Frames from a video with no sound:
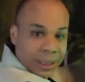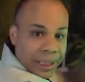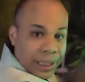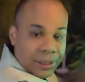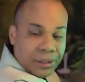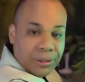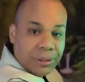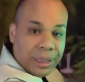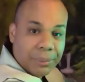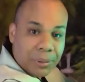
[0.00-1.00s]
and still
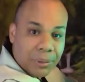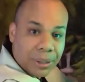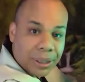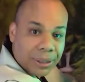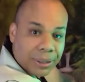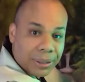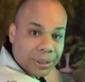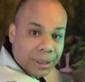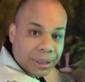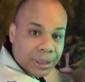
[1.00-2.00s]
keep going.
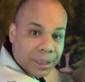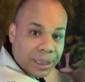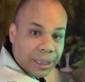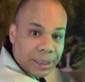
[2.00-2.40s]
Yeah.